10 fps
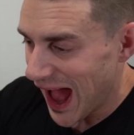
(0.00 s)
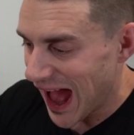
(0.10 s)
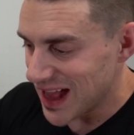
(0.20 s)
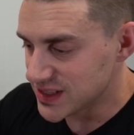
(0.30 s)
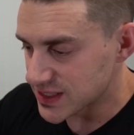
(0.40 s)

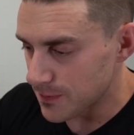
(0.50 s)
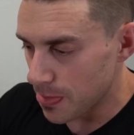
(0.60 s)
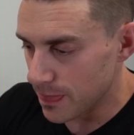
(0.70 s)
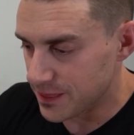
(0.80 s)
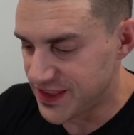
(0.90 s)
And
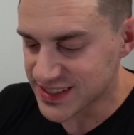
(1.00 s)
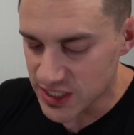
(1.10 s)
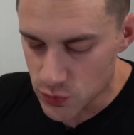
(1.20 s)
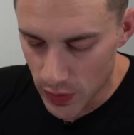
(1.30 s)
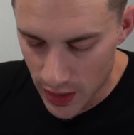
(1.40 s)
this
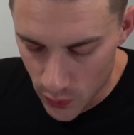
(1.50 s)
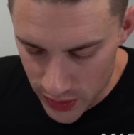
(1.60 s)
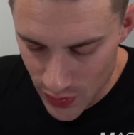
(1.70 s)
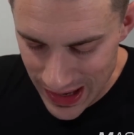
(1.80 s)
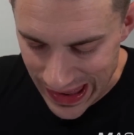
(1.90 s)
is what I
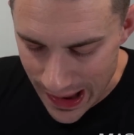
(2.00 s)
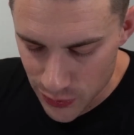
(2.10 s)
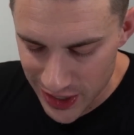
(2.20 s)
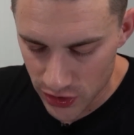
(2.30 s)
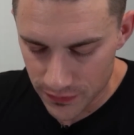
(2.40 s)
want to
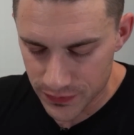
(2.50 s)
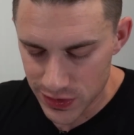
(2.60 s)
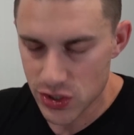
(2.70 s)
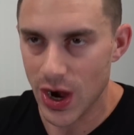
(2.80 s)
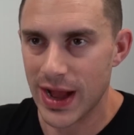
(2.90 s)
elaborate on for
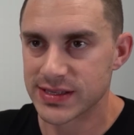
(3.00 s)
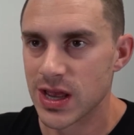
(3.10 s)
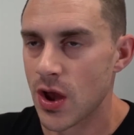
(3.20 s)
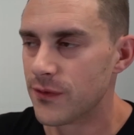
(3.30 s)
you guys.